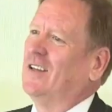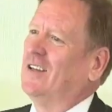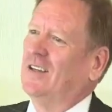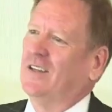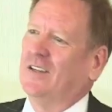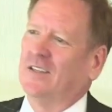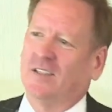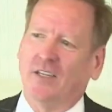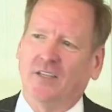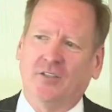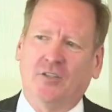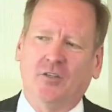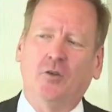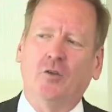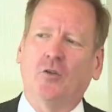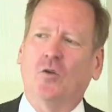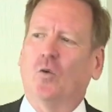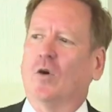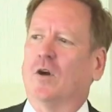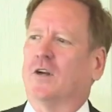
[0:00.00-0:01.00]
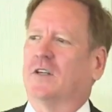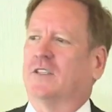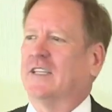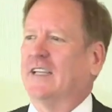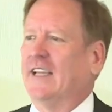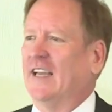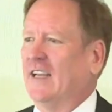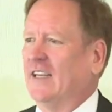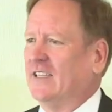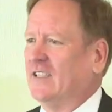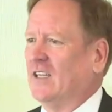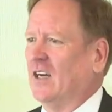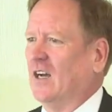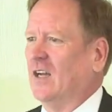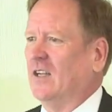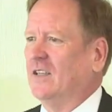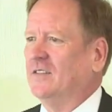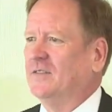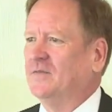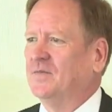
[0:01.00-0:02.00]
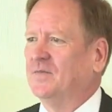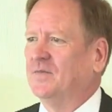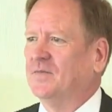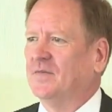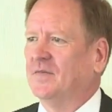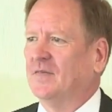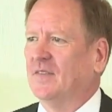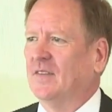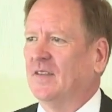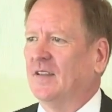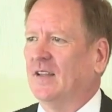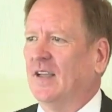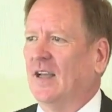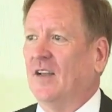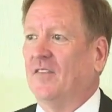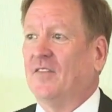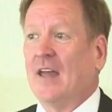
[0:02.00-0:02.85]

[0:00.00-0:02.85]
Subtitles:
to do the work to get it done. And if